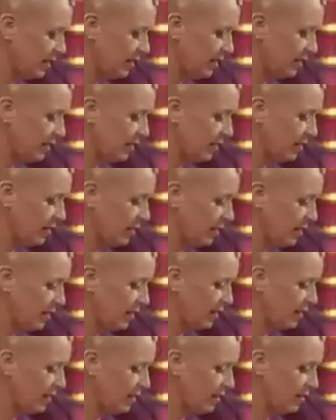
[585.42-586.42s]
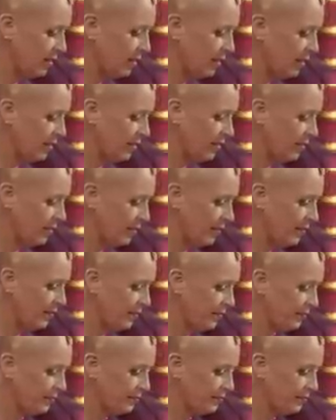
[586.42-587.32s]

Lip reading: [no speech]